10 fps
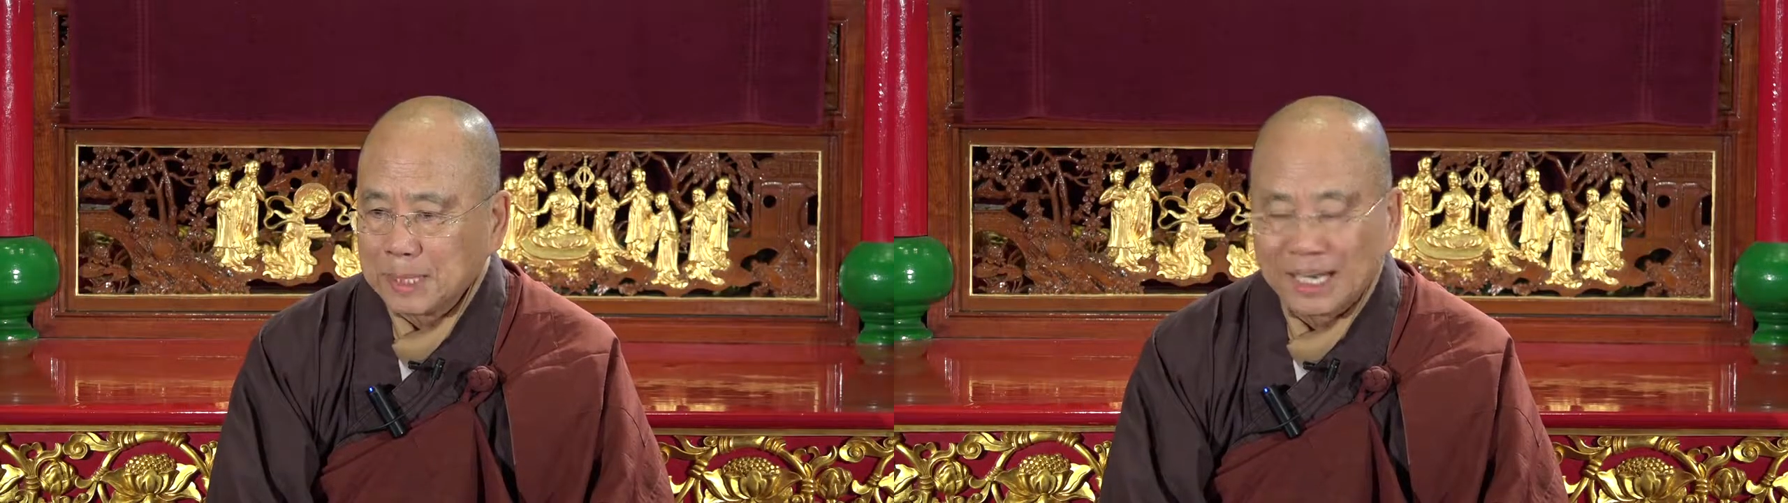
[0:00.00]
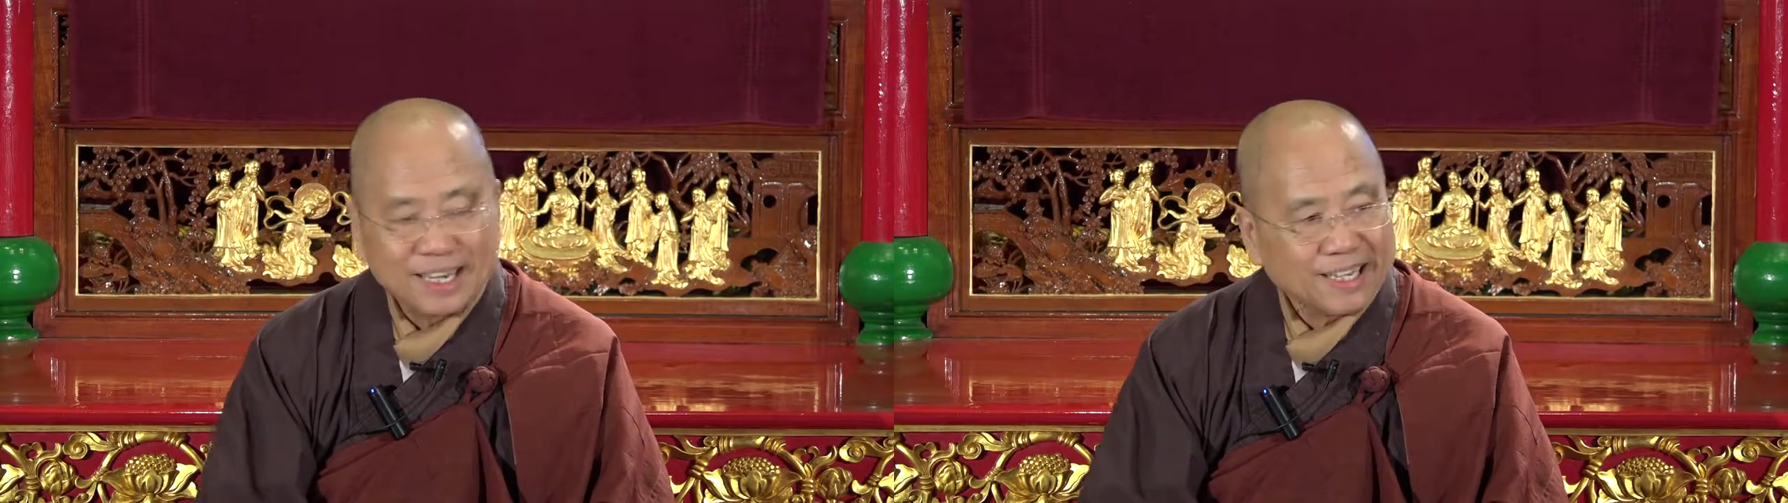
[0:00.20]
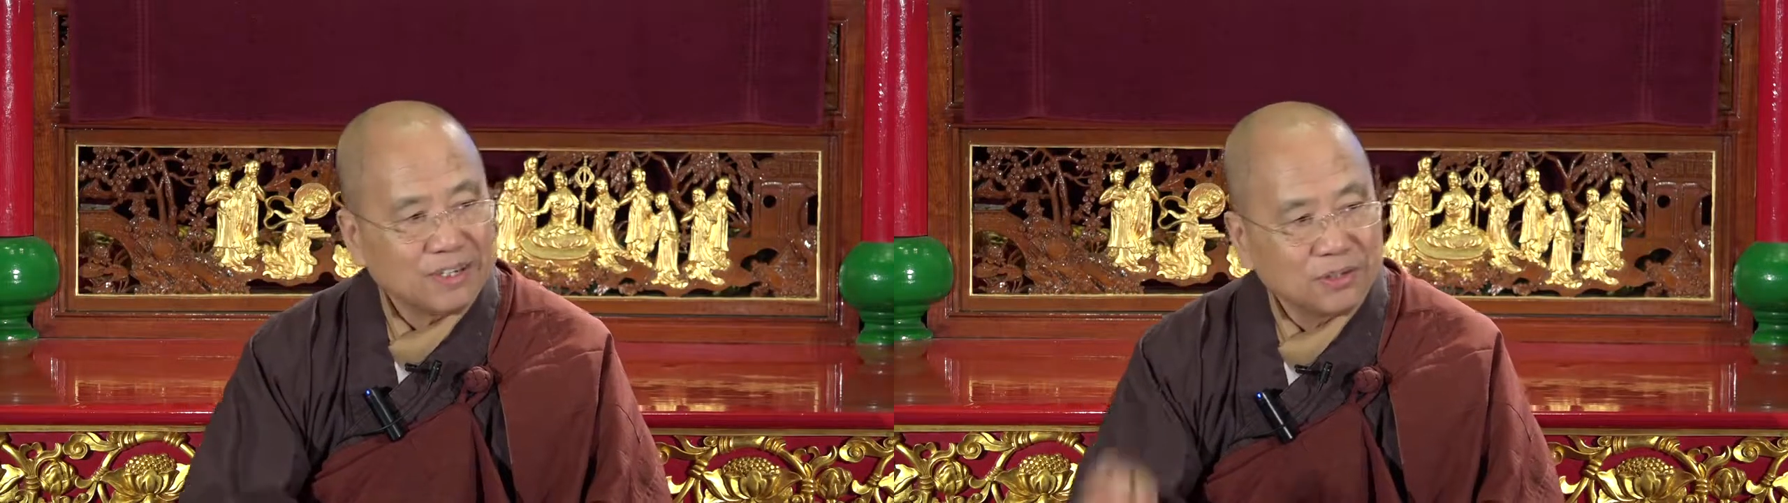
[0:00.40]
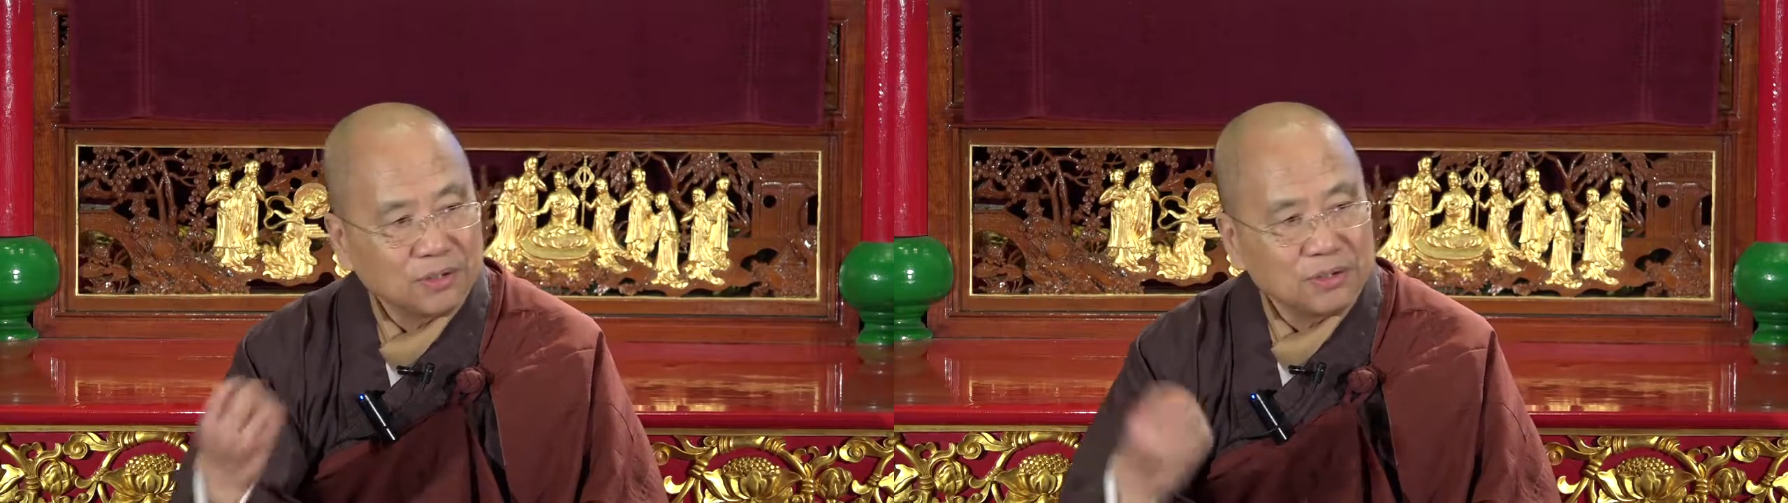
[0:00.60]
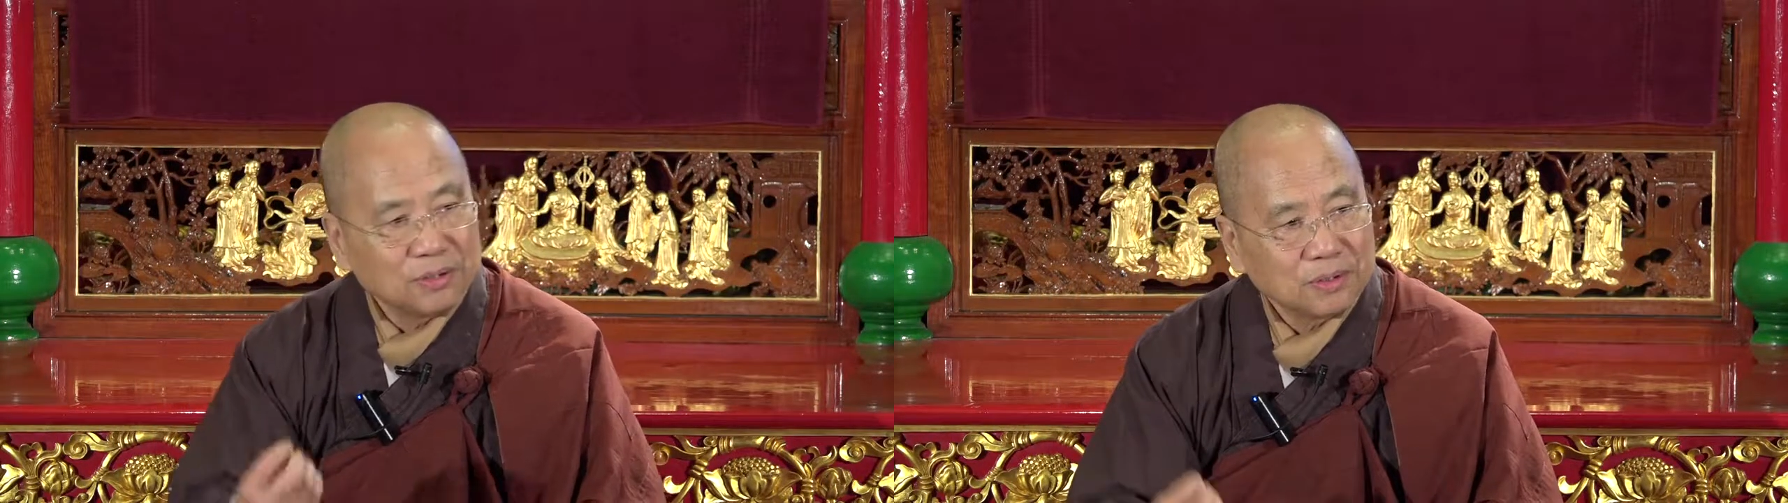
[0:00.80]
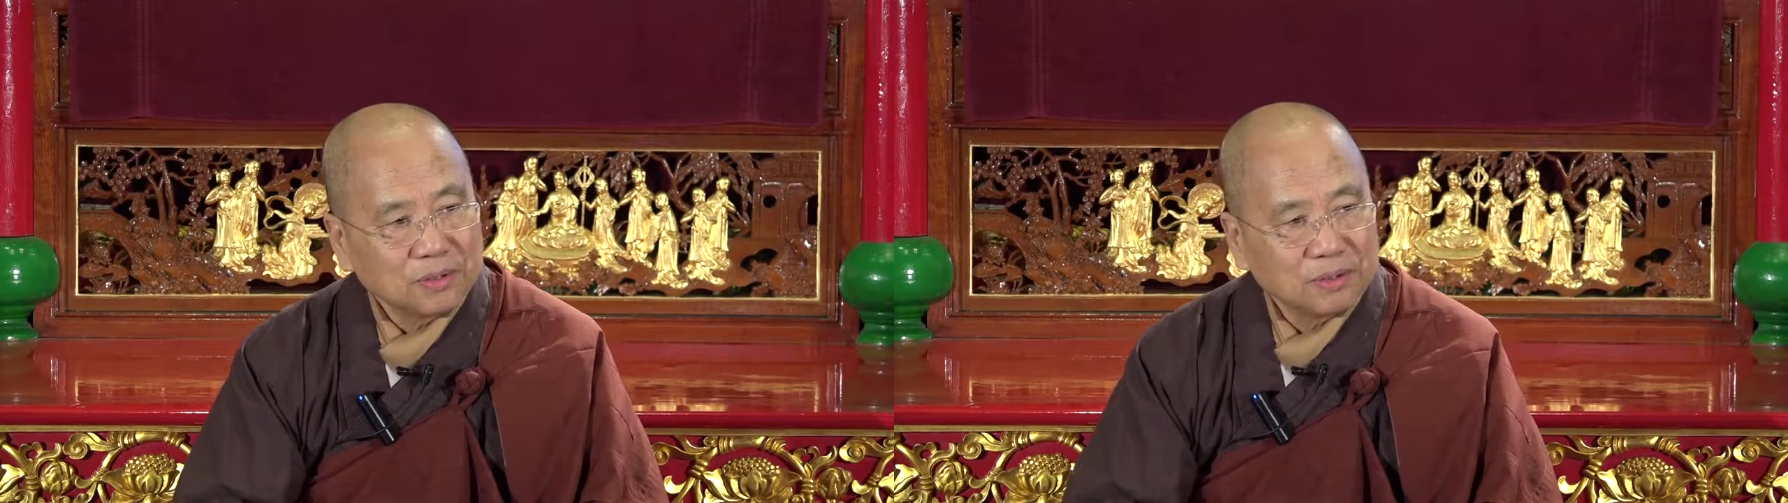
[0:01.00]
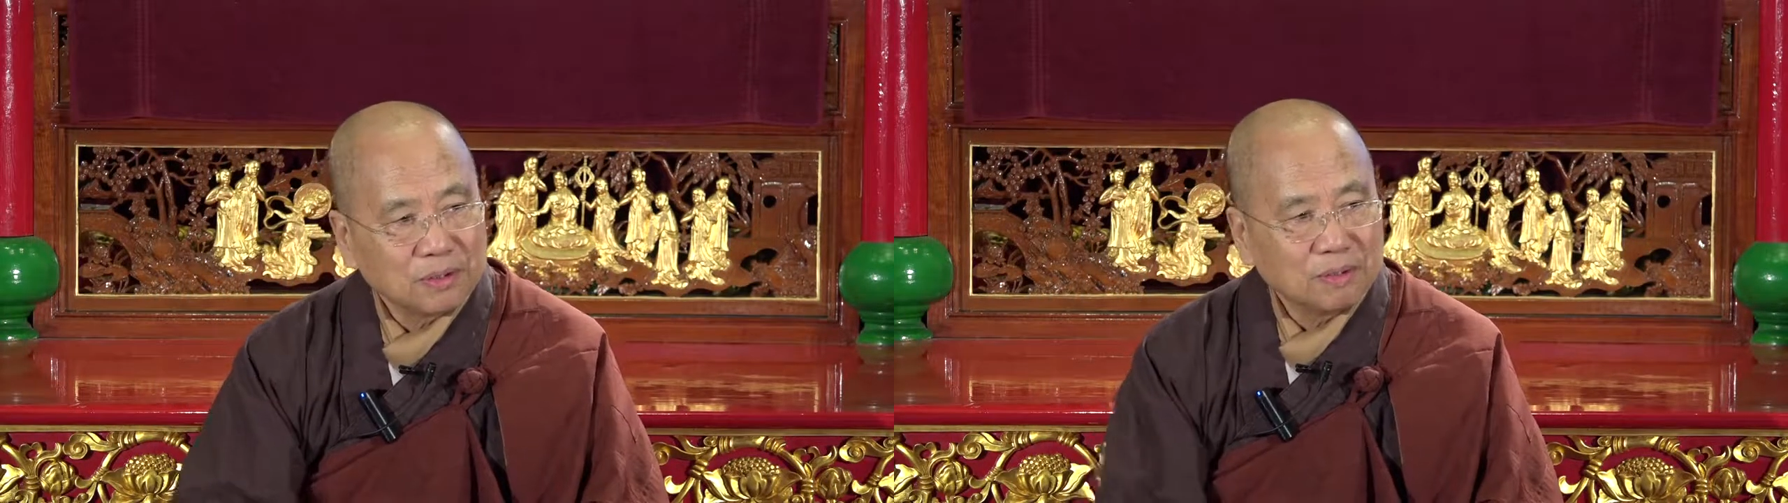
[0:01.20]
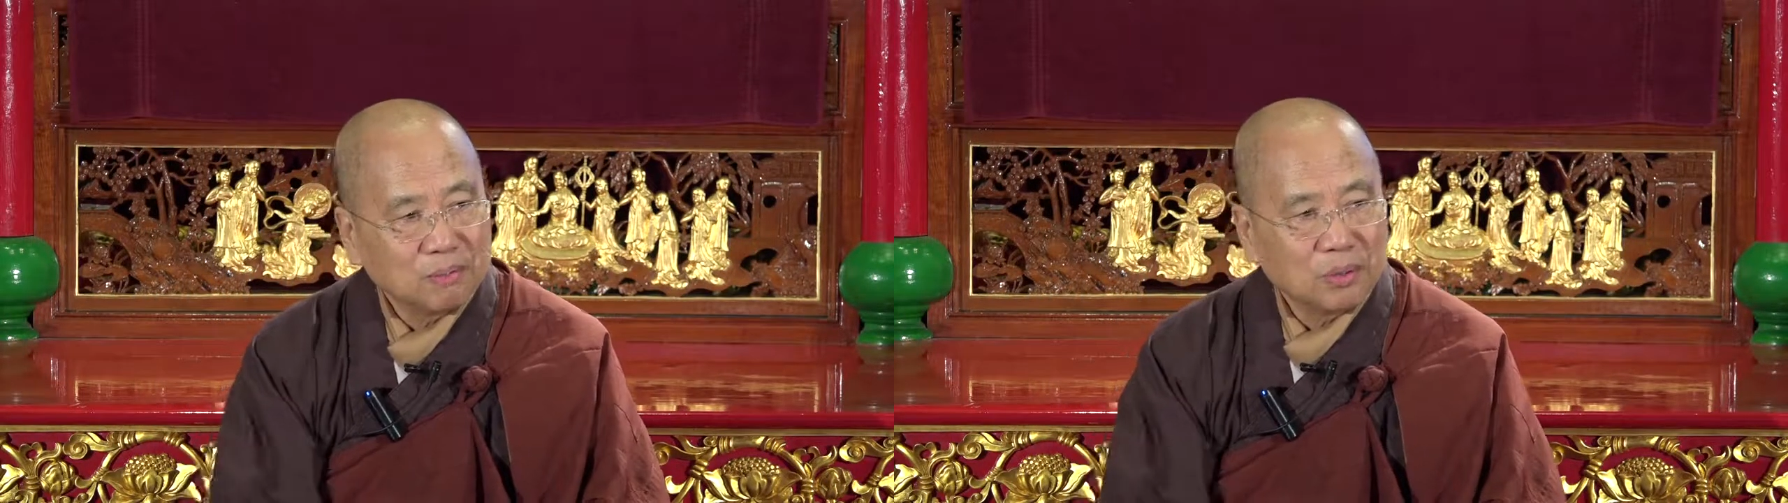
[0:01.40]
enlightened,
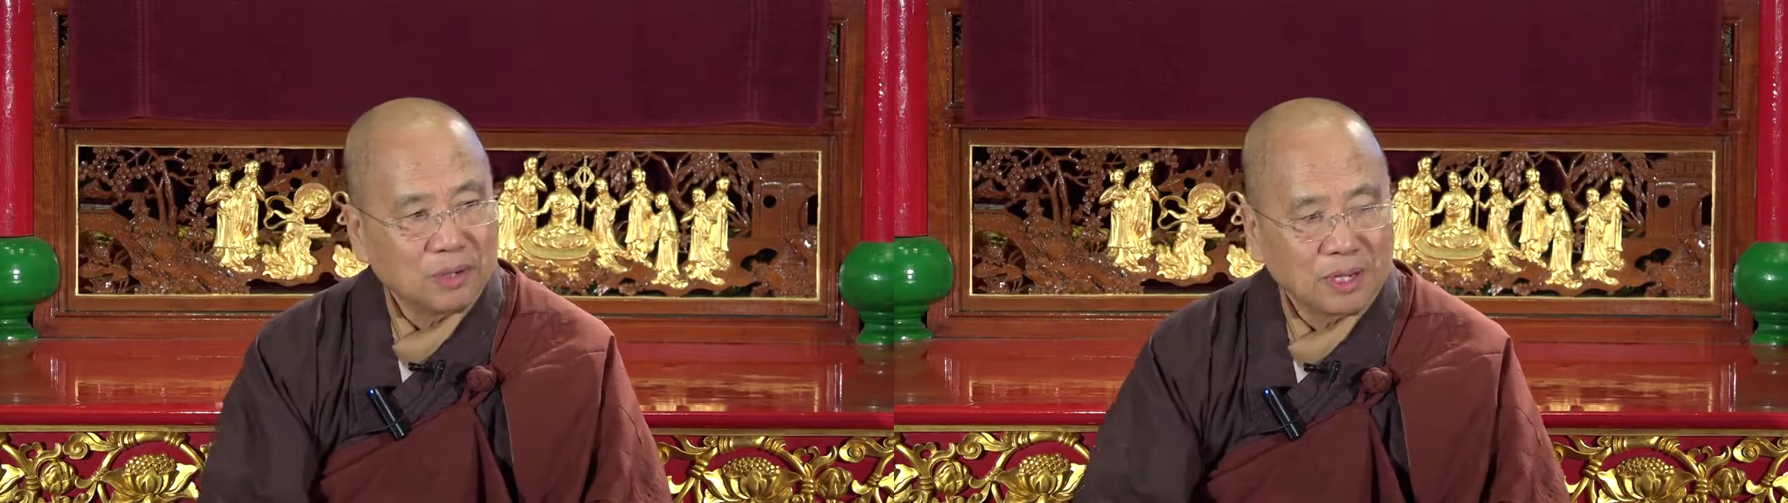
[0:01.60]
more